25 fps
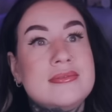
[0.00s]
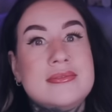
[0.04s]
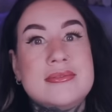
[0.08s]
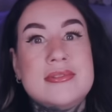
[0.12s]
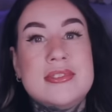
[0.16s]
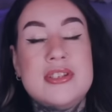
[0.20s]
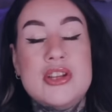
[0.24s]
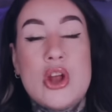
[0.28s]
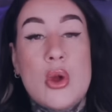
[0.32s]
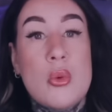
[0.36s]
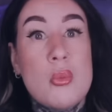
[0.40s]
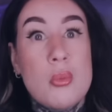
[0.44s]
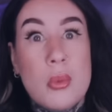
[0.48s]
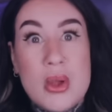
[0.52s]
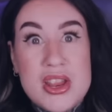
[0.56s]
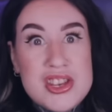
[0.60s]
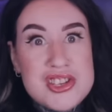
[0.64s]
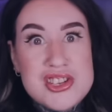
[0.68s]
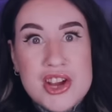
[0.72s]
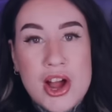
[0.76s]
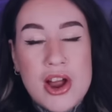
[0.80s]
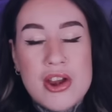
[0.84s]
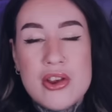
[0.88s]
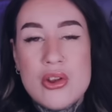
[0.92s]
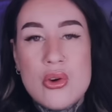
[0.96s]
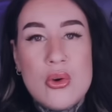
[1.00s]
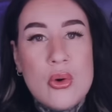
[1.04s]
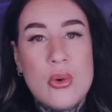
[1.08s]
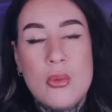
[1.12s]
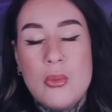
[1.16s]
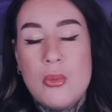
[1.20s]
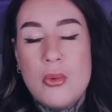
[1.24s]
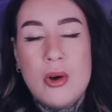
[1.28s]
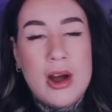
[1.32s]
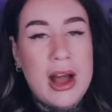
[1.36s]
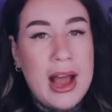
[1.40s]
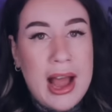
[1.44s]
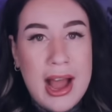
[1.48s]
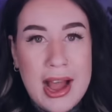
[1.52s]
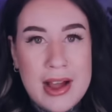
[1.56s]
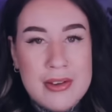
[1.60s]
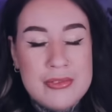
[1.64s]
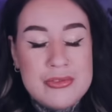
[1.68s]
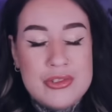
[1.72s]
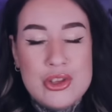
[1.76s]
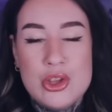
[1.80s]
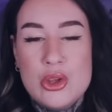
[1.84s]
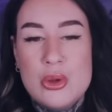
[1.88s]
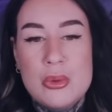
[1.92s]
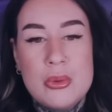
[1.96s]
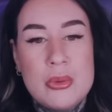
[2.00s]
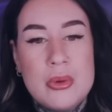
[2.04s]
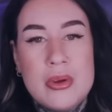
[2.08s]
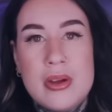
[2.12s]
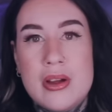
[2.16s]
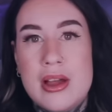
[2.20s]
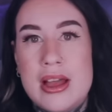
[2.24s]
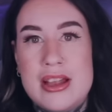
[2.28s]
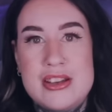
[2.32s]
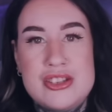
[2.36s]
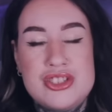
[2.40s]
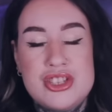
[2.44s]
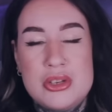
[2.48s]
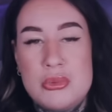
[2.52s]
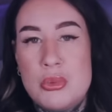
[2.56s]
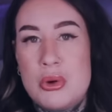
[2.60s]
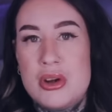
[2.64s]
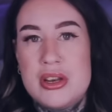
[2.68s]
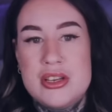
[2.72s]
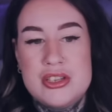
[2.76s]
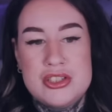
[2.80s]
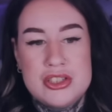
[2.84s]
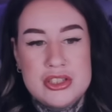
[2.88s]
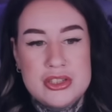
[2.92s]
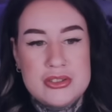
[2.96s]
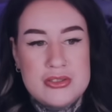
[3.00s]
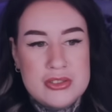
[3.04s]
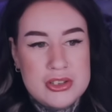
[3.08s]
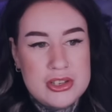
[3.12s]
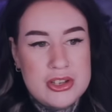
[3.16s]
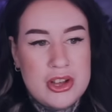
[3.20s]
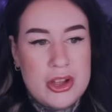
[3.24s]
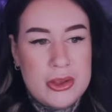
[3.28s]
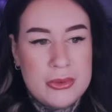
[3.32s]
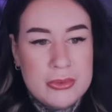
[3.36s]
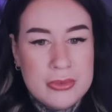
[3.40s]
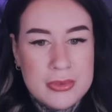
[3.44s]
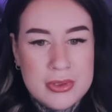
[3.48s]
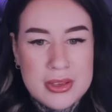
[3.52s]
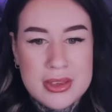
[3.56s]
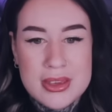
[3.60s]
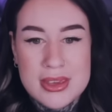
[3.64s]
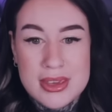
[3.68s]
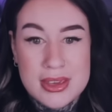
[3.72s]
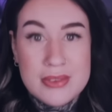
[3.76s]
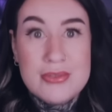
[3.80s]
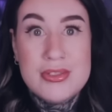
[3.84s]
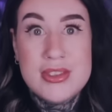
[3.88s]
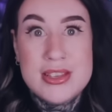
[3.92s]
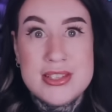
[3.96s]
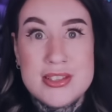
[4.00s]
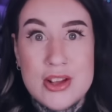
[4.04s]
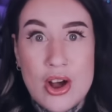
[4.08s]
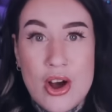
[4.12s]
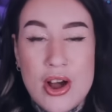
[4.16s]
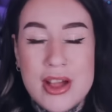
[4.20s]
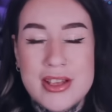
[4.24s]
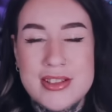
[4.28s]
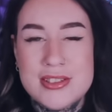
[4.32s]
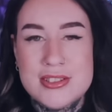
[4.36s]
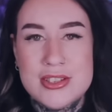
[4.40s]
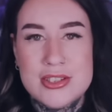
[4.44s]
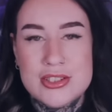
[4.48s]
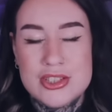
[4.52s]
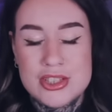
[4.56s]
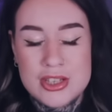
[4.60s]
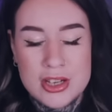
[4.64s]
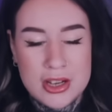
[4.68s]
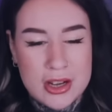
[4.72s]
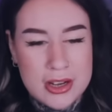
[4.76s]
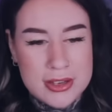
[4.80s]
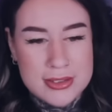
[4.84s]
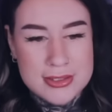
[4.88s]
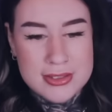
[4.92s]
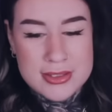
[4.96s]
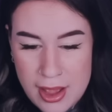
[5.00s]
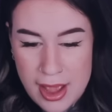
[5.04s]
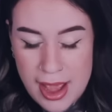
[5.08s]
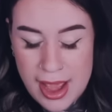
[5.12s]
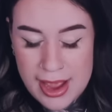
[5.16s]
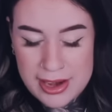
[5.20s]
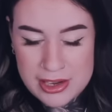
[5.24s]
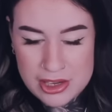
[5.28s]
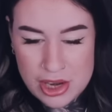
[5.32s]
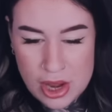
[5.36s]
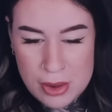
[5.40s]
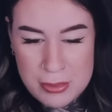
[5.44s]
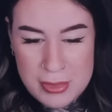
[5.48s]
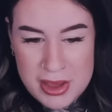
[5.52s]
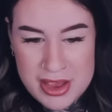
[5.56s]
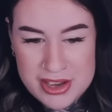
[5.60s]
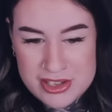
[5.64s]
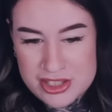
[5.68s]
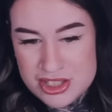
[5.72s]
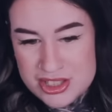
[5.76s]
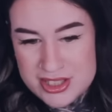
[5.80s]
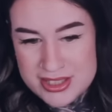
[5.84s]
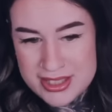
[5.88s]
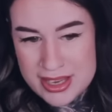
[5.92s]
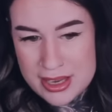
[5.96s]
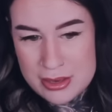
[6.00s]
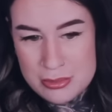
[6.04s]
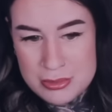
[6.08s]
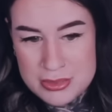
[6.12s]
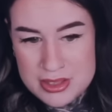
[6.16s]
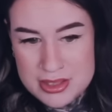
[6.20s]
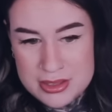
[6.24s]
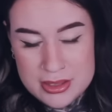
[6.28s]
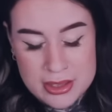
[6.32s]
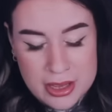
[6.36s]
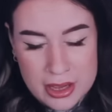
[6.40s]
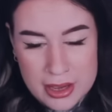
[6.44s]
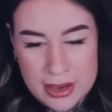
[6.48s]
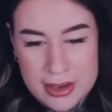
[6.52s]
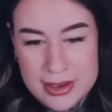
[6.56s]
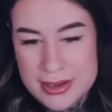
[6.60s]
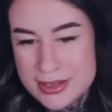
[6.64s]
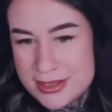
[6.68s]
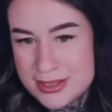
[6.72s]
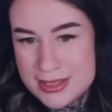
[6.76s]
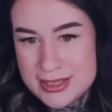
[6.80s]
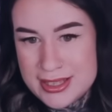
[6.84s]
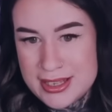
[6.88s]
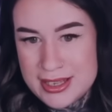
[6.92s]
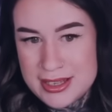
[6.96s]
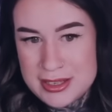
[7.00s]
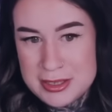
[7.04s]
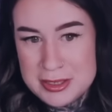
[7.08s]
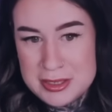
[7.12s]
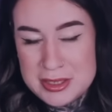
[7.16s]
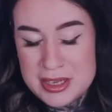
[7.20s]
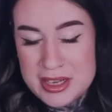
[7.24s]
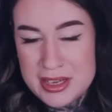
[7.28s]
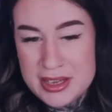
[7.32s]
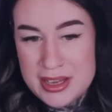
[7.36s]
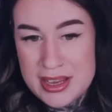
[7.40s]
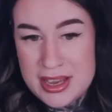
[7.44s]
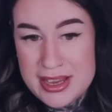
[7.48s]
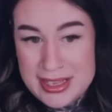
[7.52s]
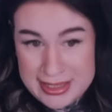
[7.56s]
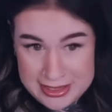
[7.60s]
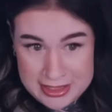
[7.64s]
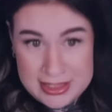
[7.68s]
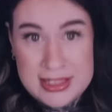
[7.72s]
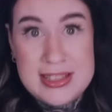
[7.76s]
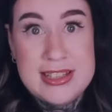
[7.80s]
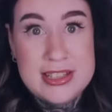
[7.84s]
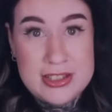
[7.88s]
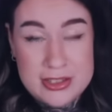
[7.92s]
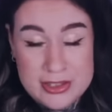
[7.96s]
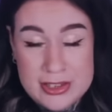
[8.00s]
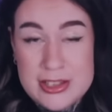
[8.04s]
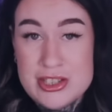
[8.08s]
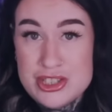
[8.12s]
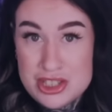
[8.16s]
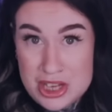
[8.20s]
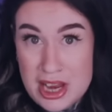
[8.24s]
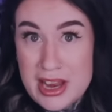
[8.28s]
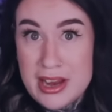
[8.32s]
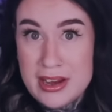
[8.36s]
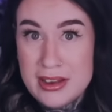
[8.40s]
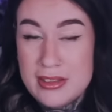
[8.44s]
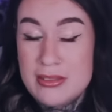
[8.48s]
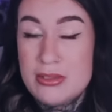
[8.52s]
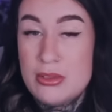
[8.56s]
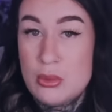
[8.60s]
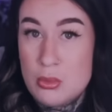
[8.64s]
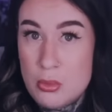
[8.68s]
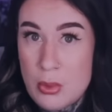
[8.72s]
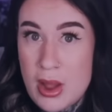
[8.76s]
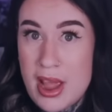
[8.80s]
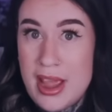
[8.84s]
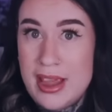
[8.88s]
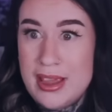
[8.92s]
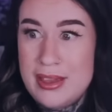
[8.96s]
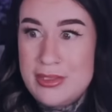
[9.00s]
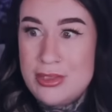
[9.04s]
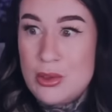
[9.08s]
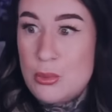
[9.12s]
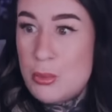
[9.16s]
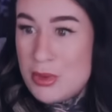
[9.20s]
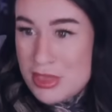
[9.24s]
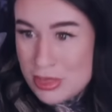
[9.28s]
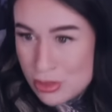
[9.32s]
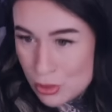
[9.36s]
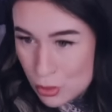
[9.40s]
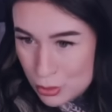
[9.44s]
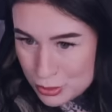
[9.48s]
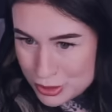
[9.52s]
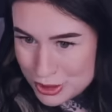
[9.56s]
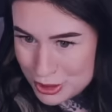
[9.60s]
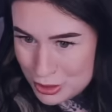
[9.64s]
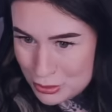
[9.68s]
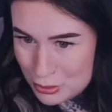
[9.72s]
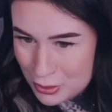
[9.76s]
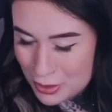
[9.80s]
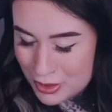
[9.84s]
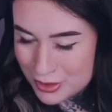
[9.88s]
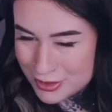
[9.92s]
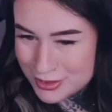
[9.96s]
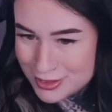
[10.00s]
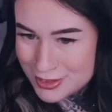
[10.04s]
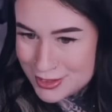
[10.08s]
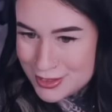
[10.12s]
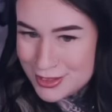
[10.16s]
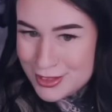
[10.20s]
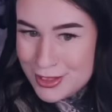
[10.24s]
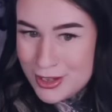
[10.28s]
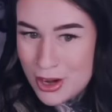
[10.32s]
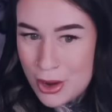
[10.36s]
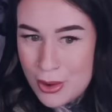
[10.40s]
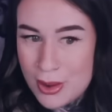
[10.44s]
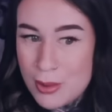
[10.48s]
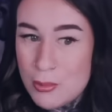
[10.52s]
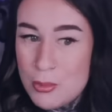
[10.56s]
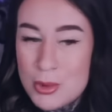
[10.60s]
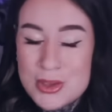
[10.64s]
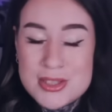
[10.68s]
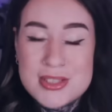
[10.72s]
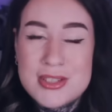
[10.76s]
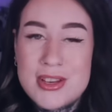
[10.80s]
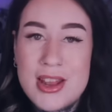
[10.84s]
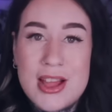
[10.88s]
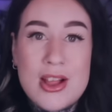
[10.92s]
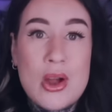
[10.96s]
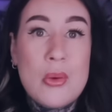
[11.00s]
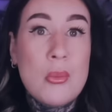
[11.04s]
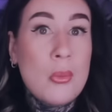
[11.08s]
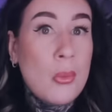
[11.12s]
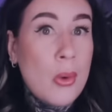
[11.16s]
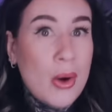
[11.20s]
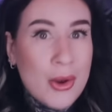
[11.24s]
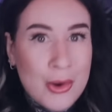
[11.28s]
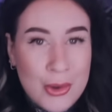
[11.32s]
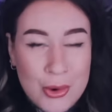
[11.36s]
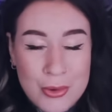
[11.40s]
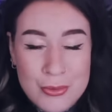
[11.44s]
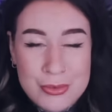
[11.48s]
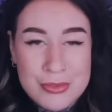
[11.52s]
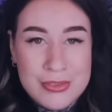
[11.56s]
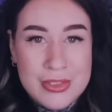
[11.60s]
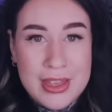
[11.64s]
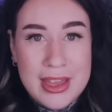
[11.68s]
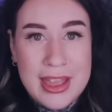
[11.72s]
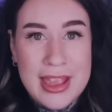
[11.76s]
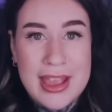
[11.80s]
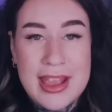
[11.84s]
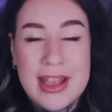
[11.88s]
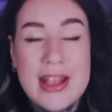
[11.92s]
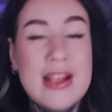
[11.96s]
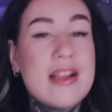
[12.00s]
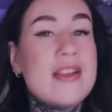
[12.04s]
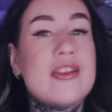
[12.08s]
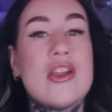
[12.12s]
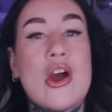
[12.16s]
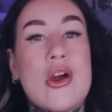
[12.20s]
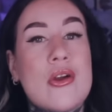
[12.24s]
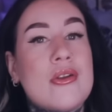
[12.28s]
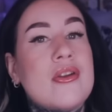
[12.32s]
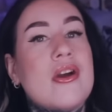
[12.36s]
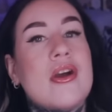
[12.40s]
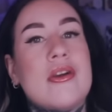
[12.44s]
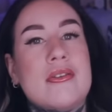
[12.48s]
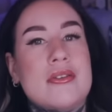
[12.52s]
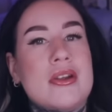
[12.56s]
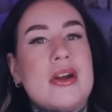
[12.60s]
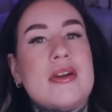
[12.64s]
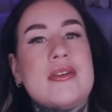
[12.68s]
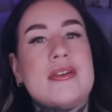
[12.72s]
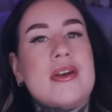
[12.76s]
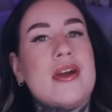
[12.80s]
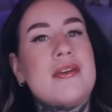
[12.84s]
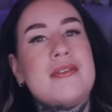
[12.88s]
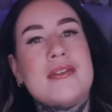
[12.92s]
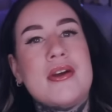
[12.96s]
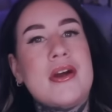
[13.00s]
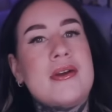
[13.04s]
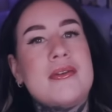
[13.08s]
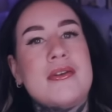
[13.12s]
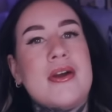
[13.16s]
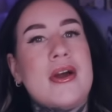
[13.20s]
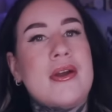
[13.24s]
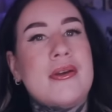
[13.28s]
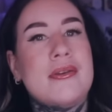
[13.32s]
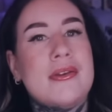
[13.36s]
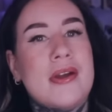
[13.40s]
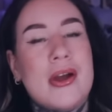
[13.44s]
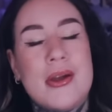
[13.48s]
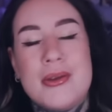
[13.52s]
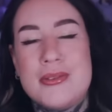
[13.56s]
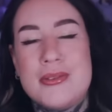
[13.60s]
you know, witch hunt or what have you, and she wanted to, you know, give this artist a chance. And um, it just seems that Lindsay is legit the way that we thought she was. You know, it wasn't like a one-off thing. No, no, no, no, no, no, no.